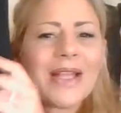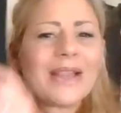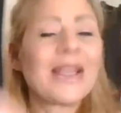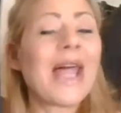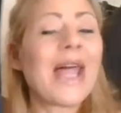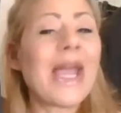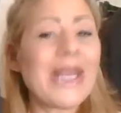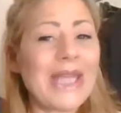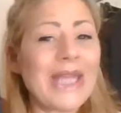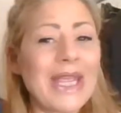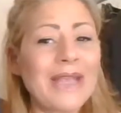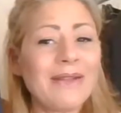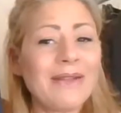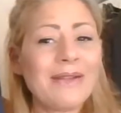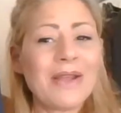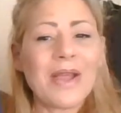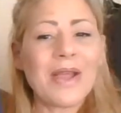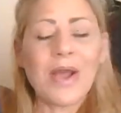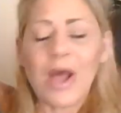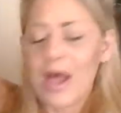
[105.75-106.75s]

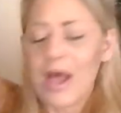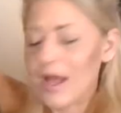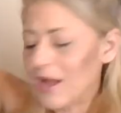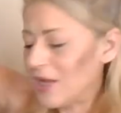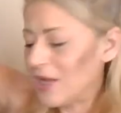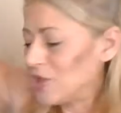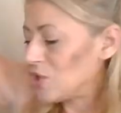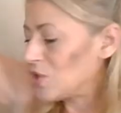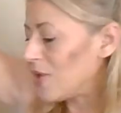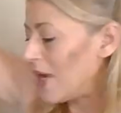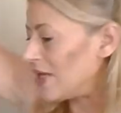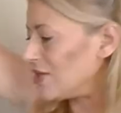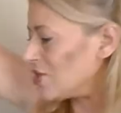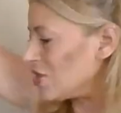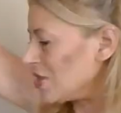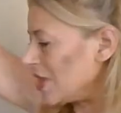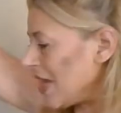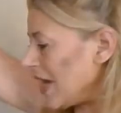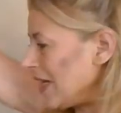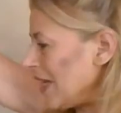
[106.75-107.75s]
lining, uh, a
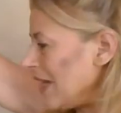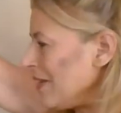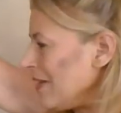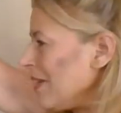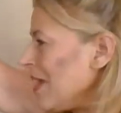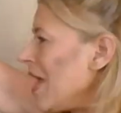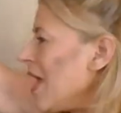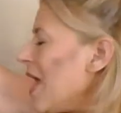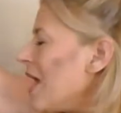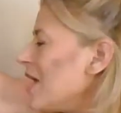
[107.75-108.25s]
trench lining.